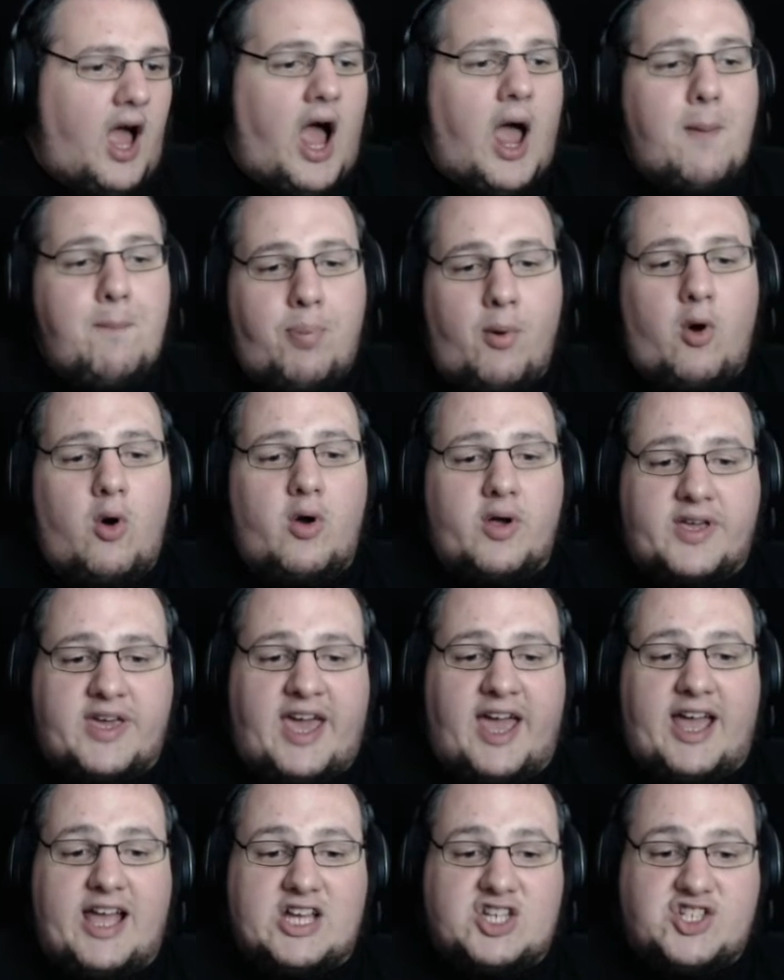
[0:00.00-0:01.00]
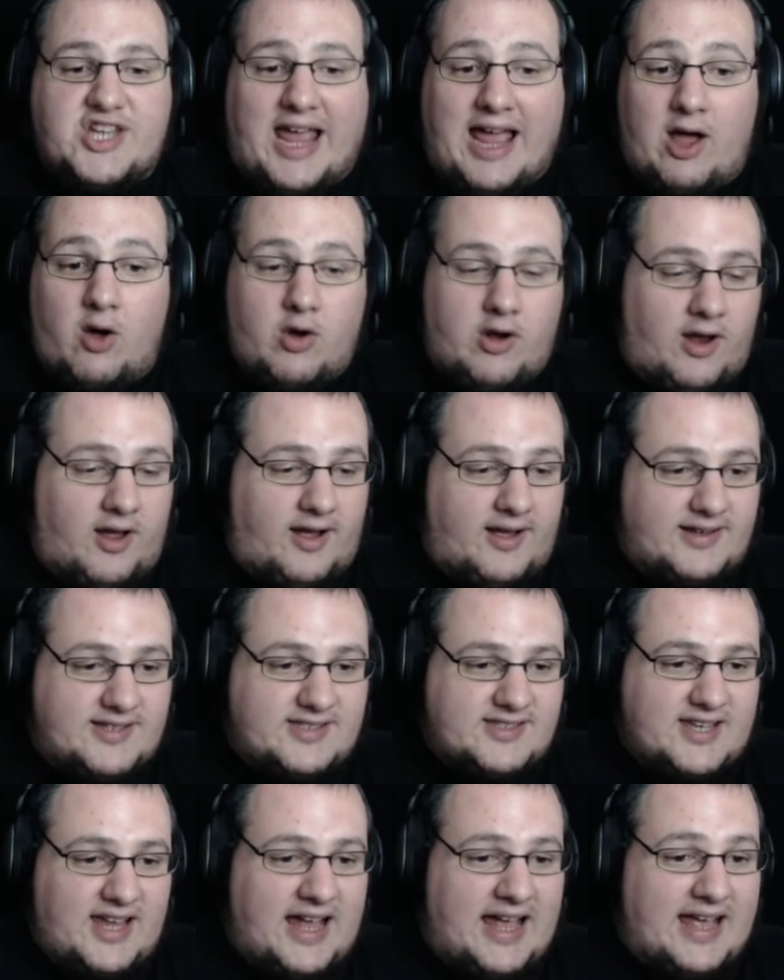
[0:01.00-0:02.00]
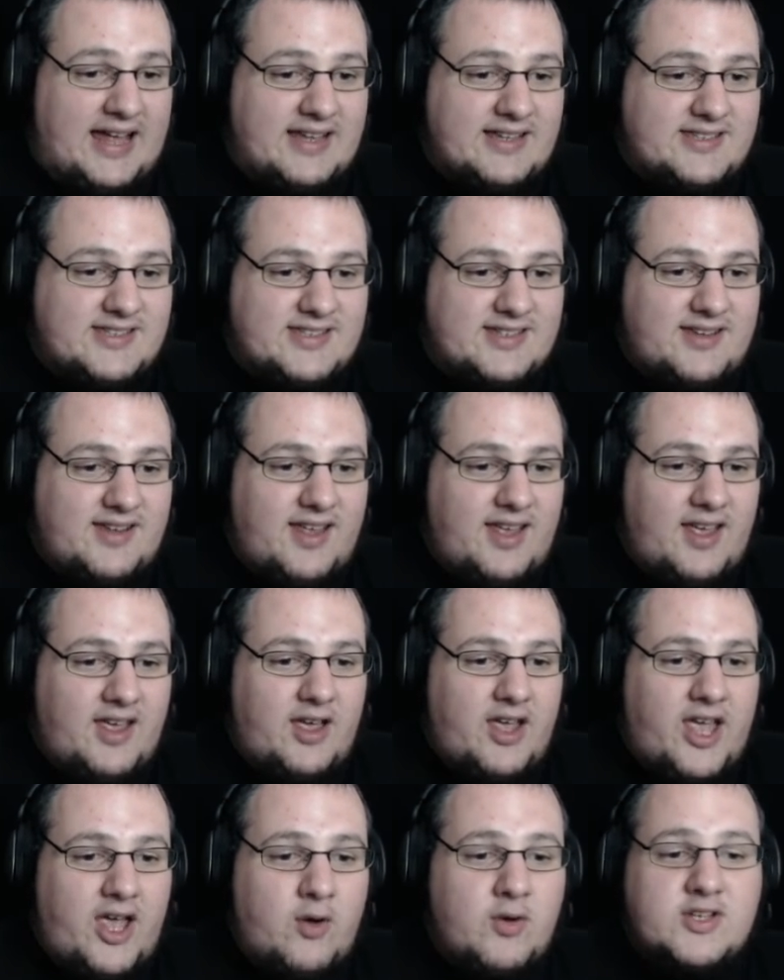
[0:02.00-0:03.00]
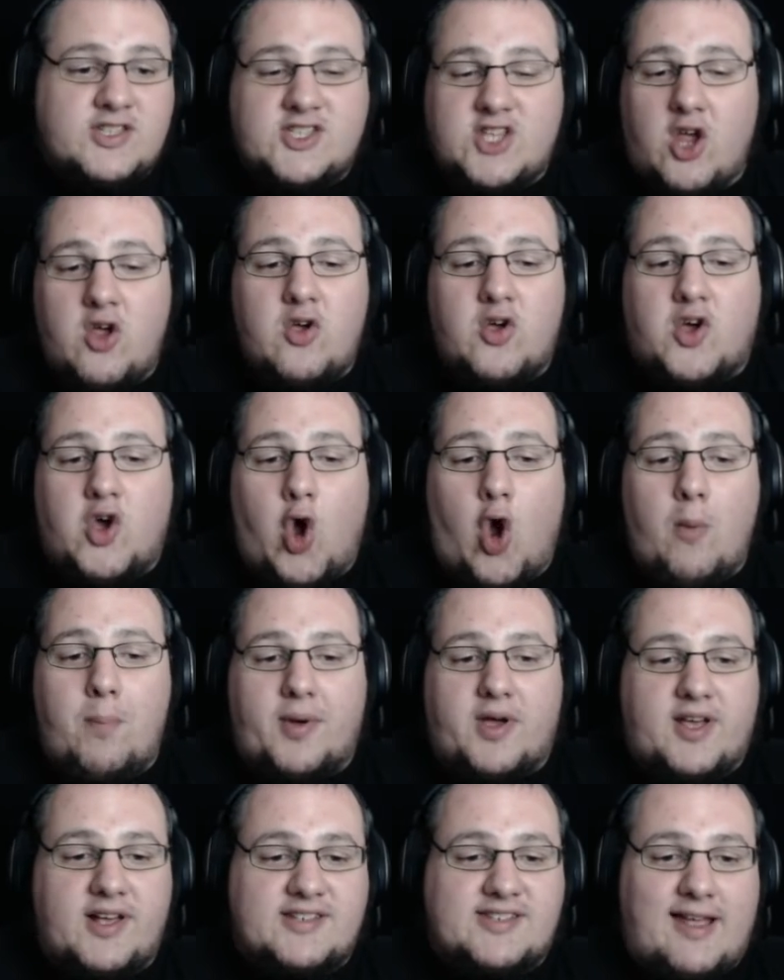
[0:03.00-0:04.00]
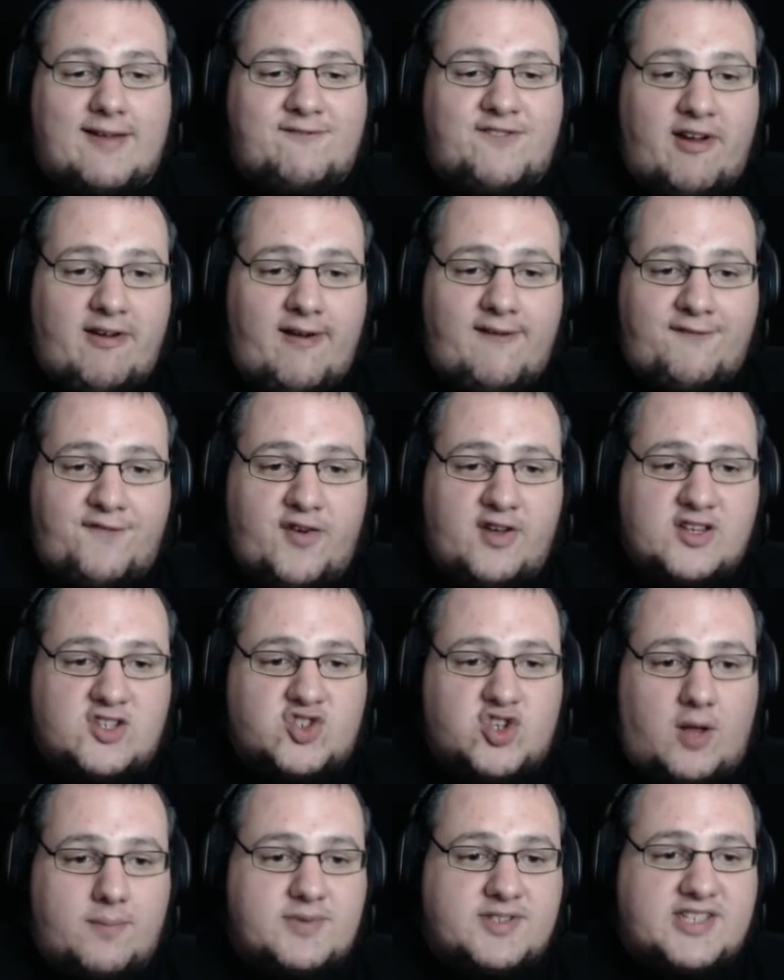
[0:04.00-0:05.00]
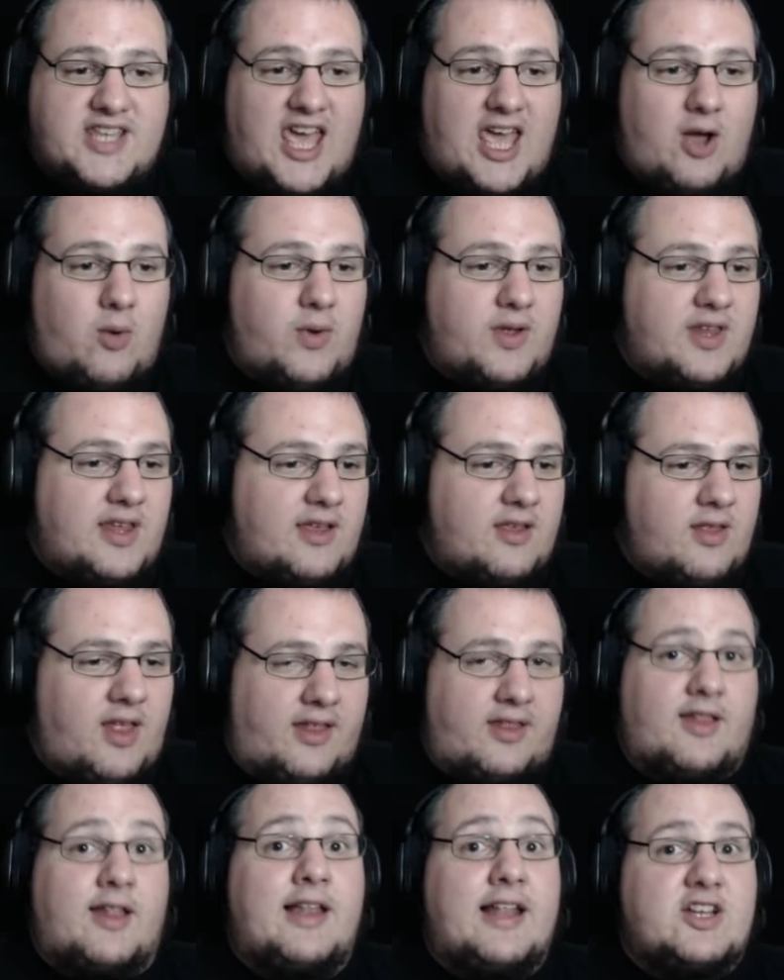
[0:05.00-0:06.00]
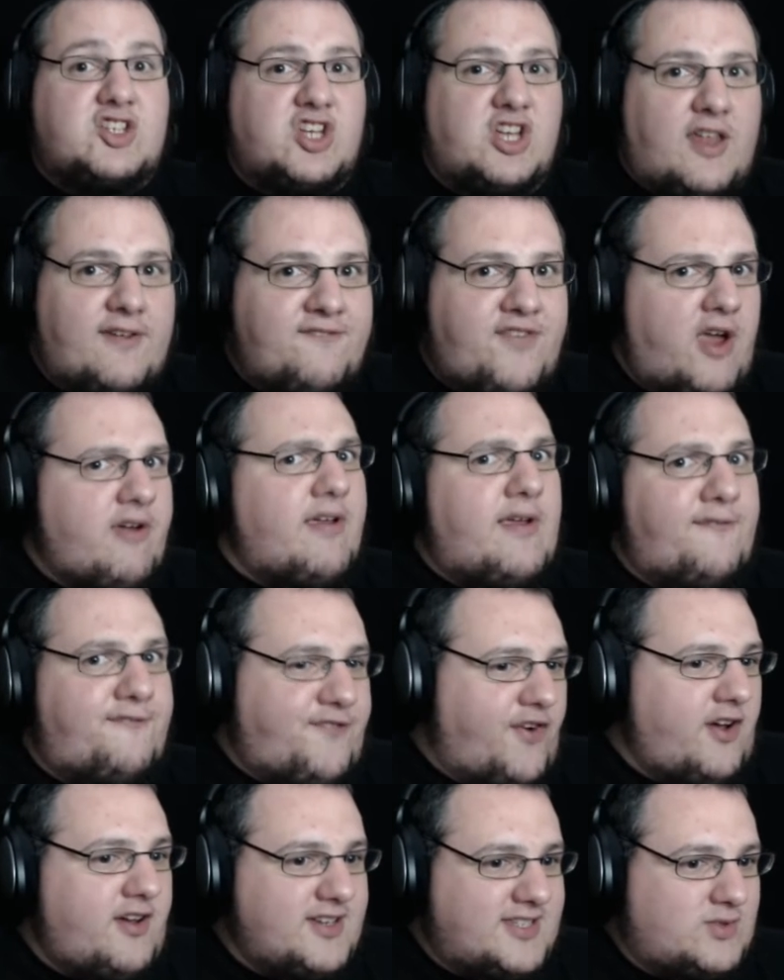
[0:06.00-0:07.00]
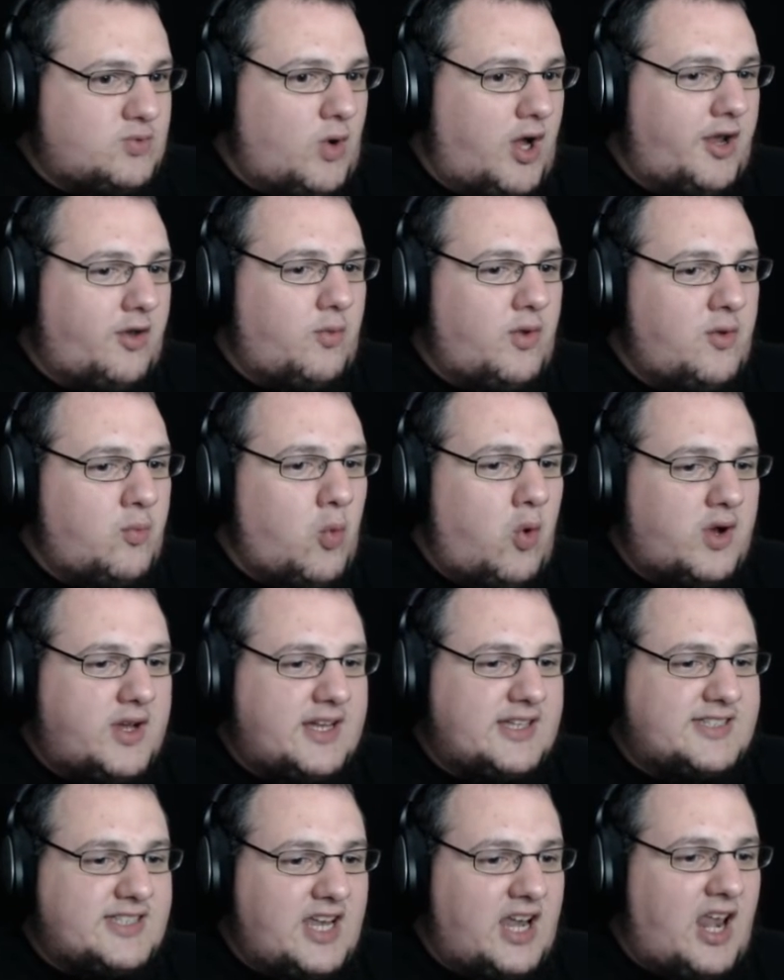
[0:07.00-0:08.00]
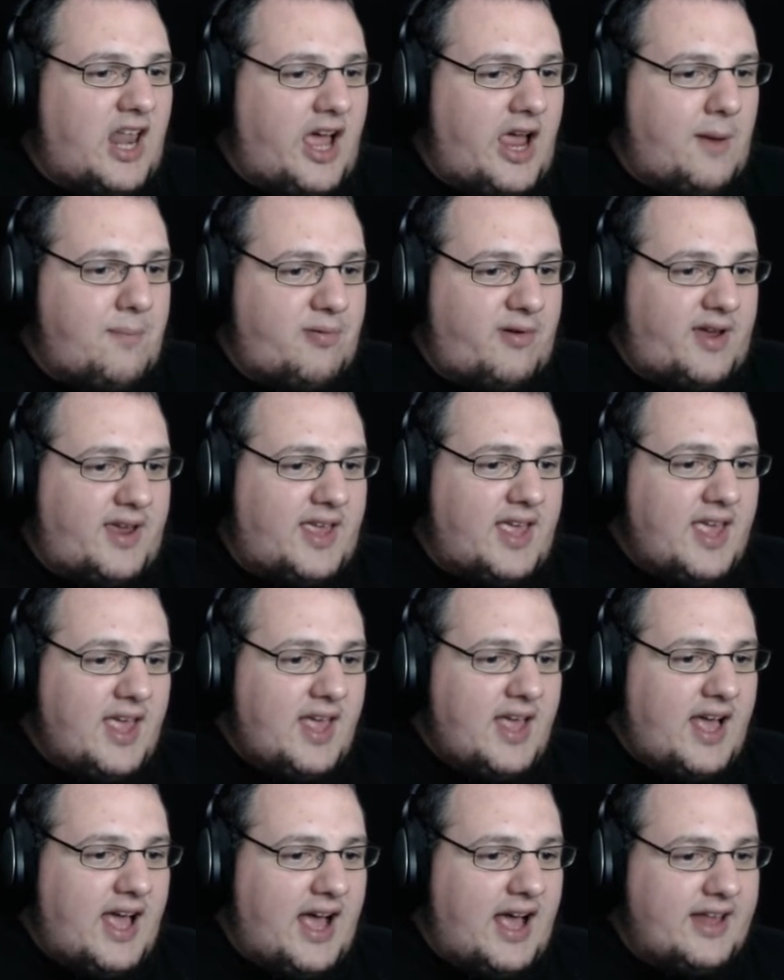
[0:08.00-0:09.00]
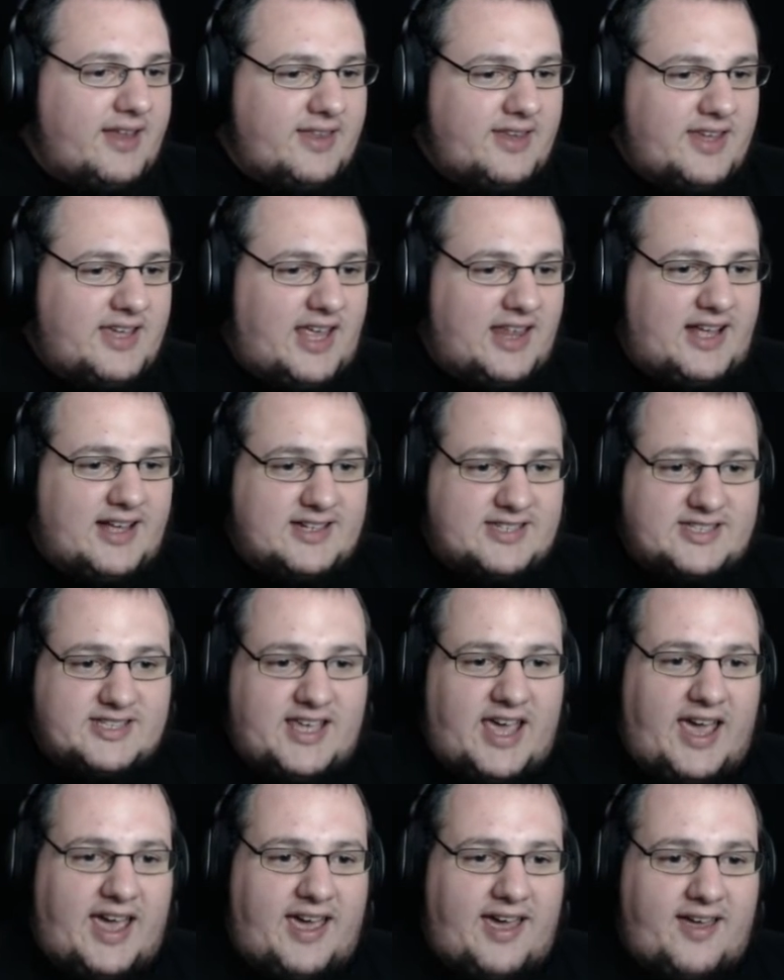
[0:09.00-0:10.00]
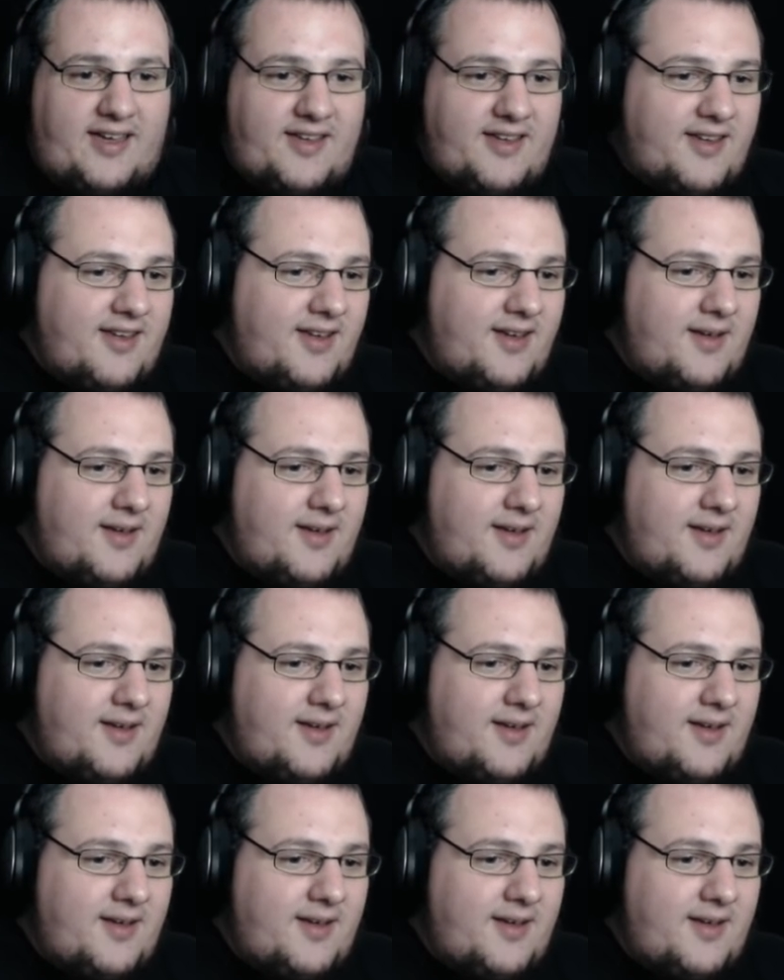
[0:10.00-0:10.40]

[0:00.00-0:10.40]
I bought Cash Outlast and it was so cool because that very first jump scare when you, like, literally the very first one, you walk into the library and you get that scare.